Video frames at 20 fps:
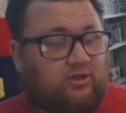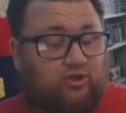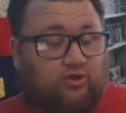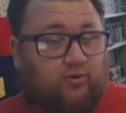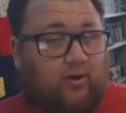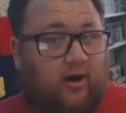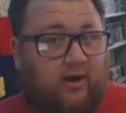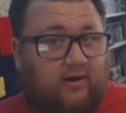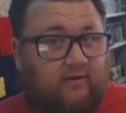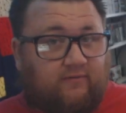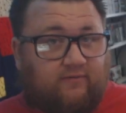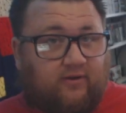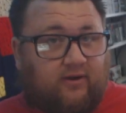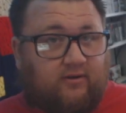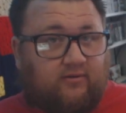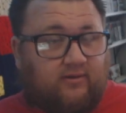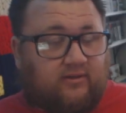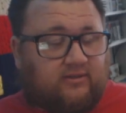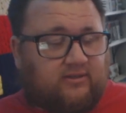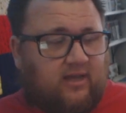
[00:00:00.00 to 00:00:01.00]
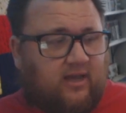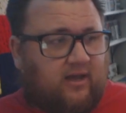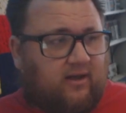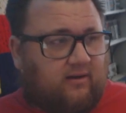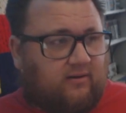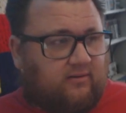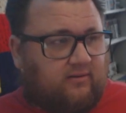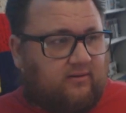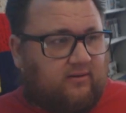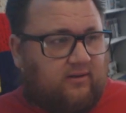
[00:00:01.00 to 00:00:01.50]
trying to figure this
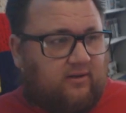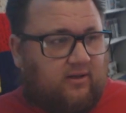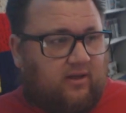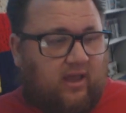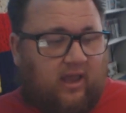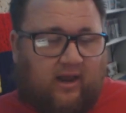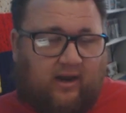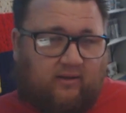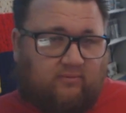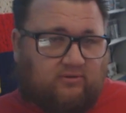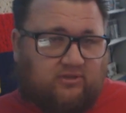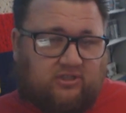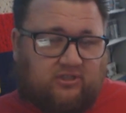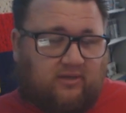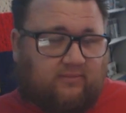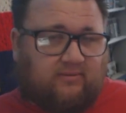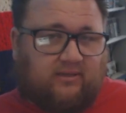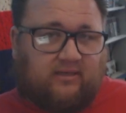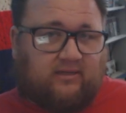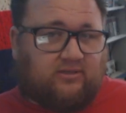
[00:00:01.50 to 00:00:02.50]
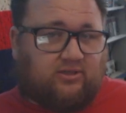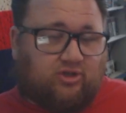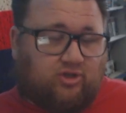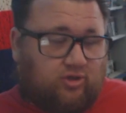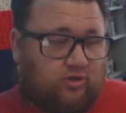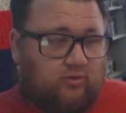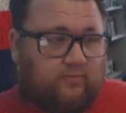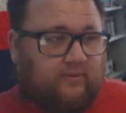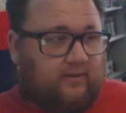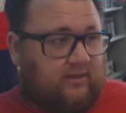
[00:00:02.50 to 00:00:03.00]
out, and it was something as
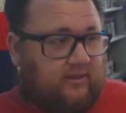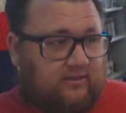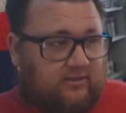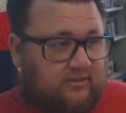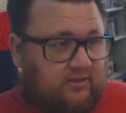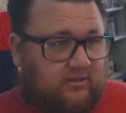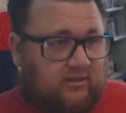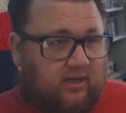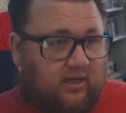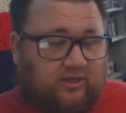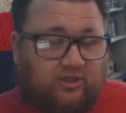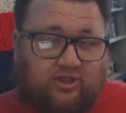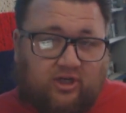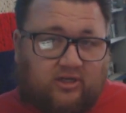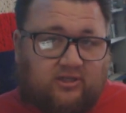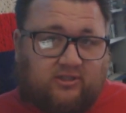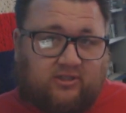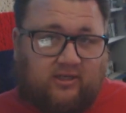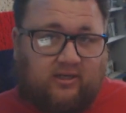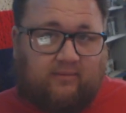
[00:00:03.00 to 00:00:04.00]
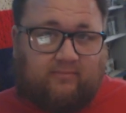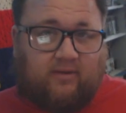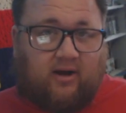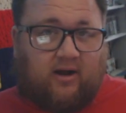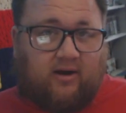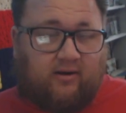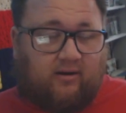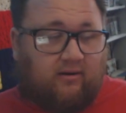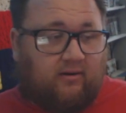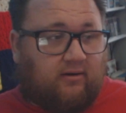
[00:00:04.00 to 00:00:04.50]
stupid as adjusting a
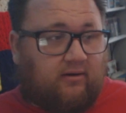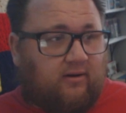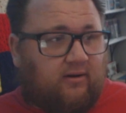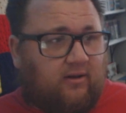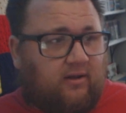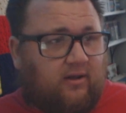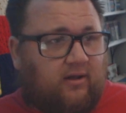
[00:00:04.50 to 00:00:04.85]
monitor.